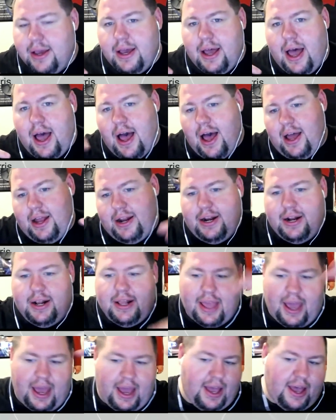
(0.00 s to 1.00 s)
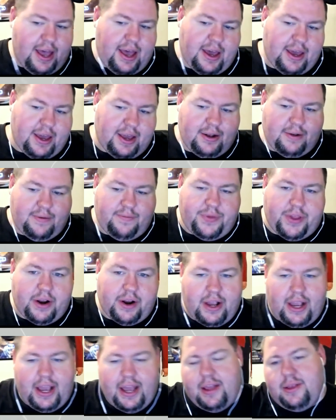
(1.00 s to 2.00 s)
Han and Leia and their
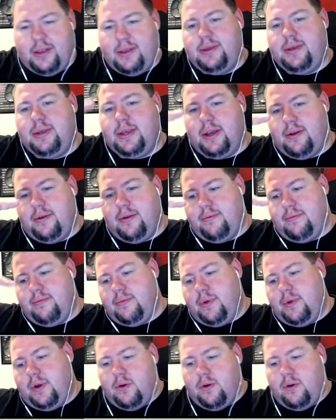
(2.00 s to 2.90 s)
kids and